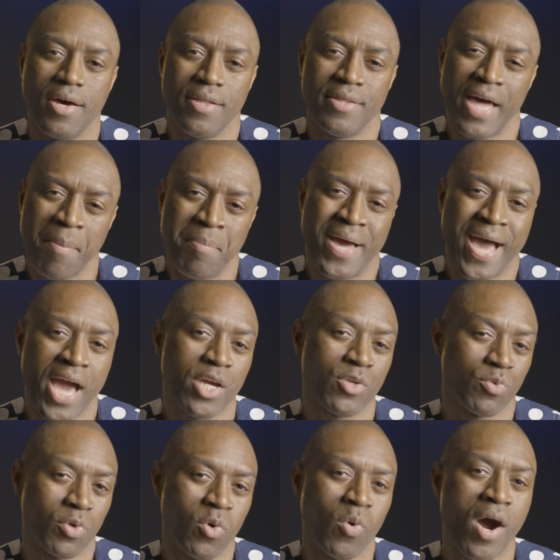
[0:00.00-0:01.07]
that
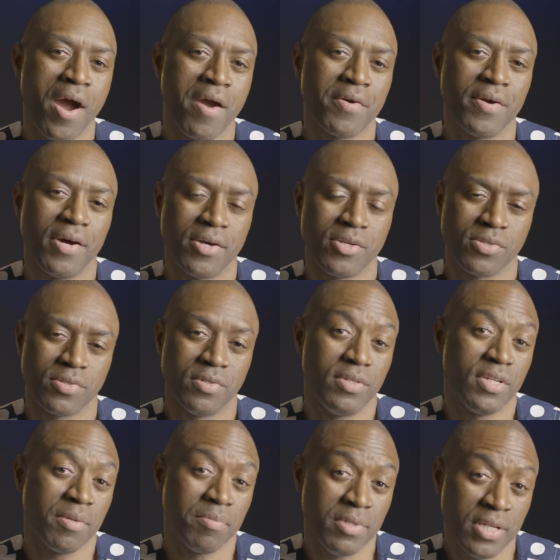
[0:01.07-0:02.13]
package requires us to
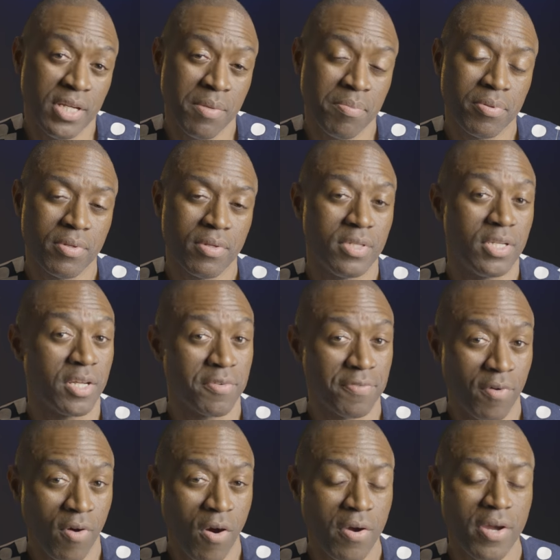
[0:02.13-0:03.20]
dig deep, dig
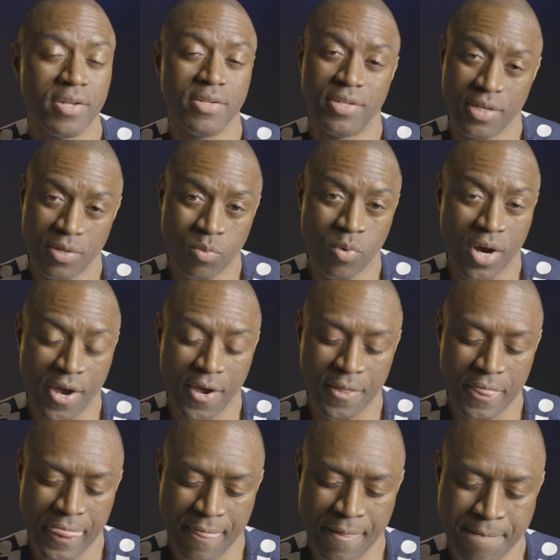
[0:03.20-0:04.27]
far, and dig wide.
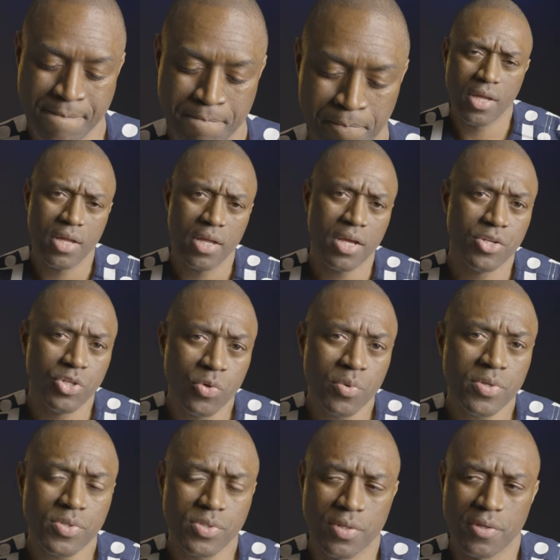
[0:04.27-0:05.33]
In
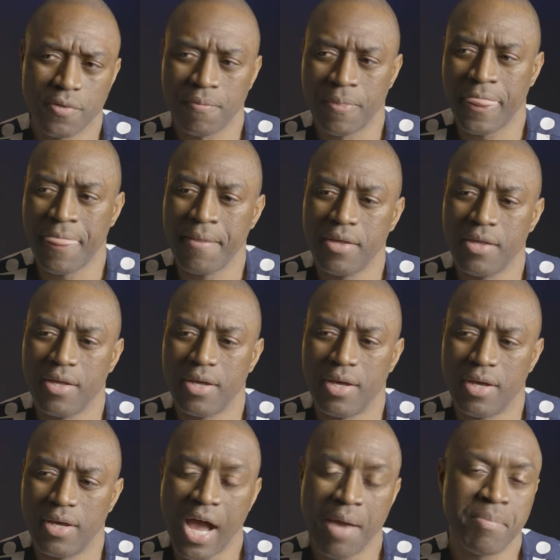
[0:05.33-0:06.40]
doing so,
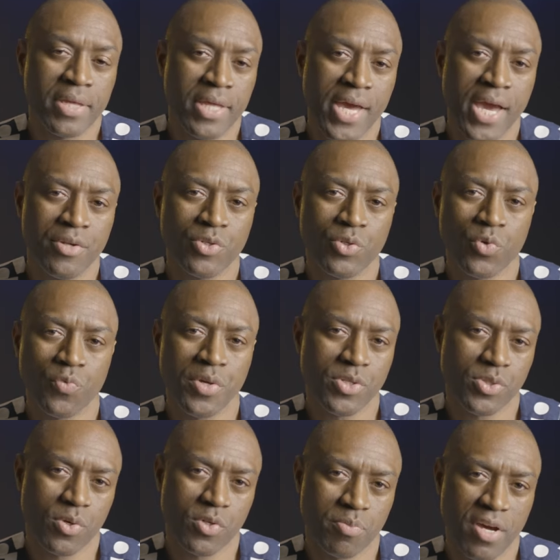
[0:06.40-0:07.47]
I began to
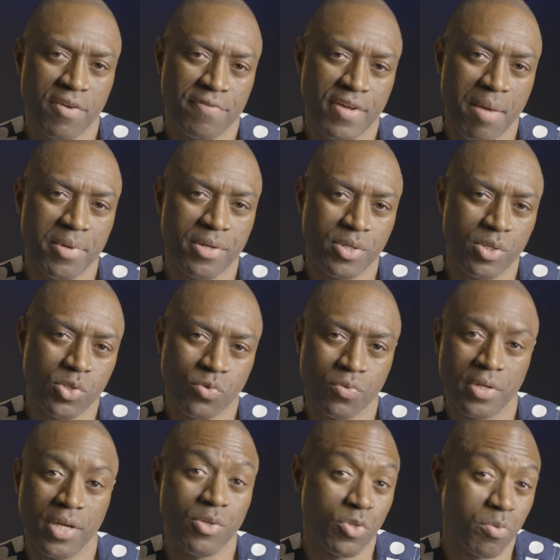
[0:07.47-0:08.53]
research my family
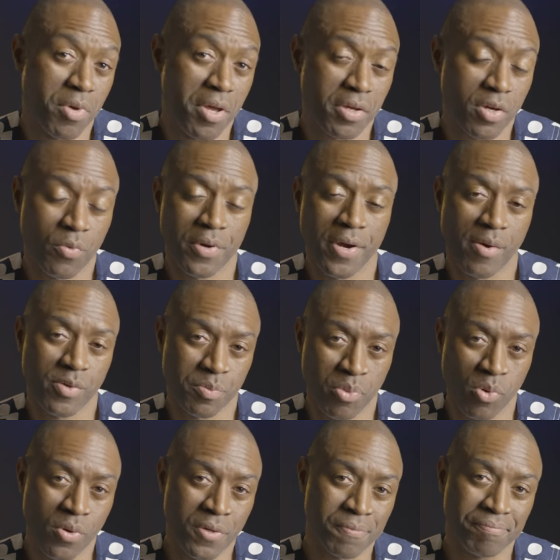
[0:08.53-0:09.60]
history in Jamaica, where I was
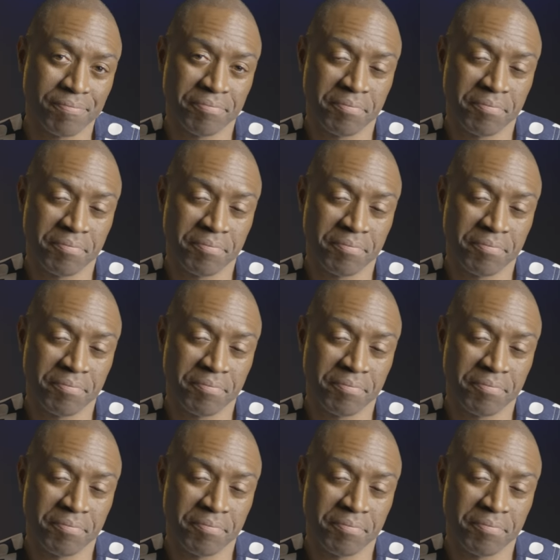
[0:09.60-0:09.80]
born.